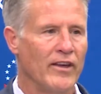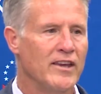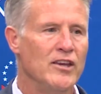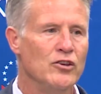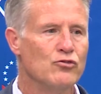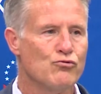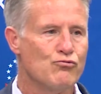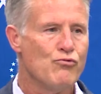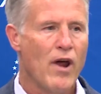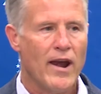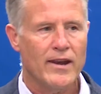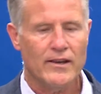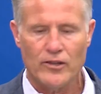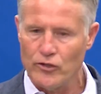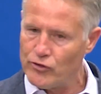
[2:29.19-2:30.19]
Like, he's
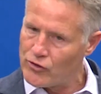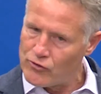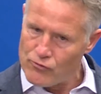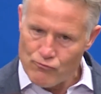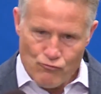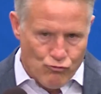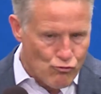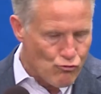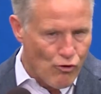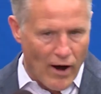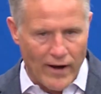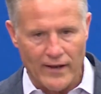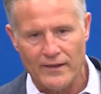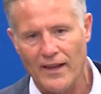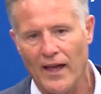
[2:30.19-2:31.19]
ready to just
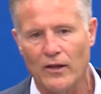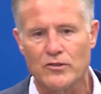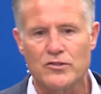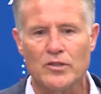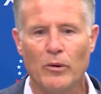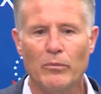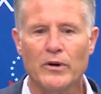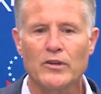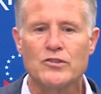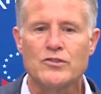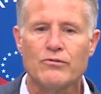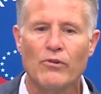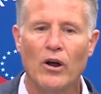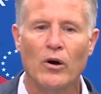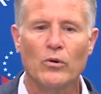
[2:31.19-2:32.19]
run it down somebody's
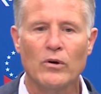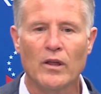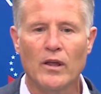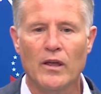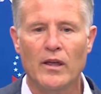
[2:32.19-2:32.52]
throat.